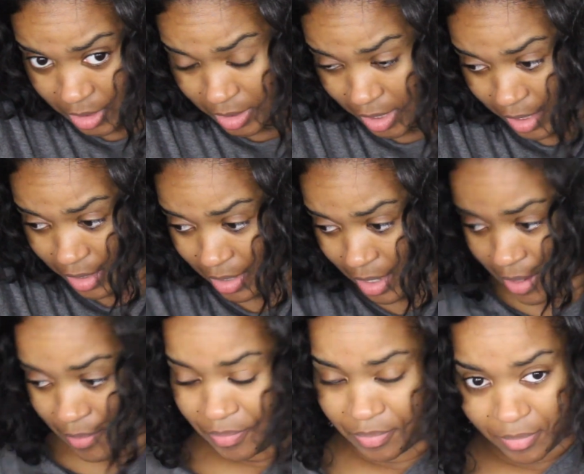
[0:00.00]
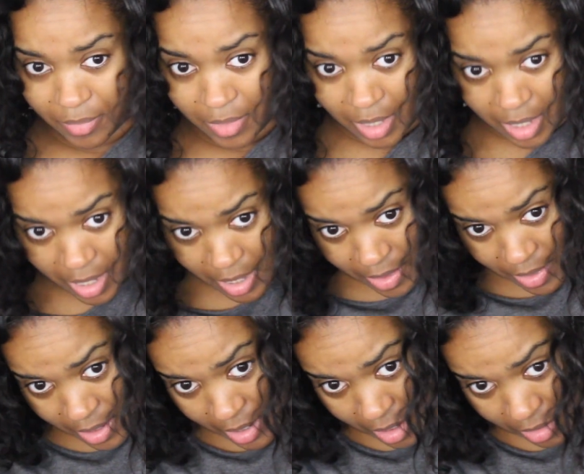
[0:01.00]
Just like that.
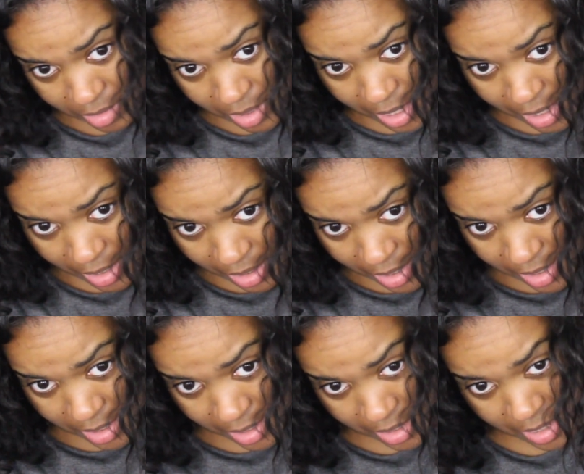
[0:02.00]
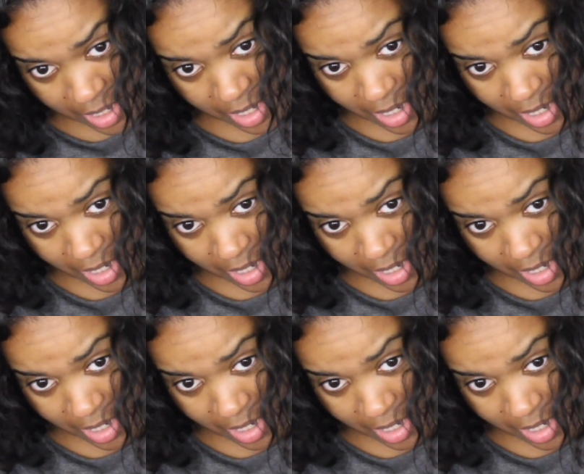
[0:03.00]
Then I'll take this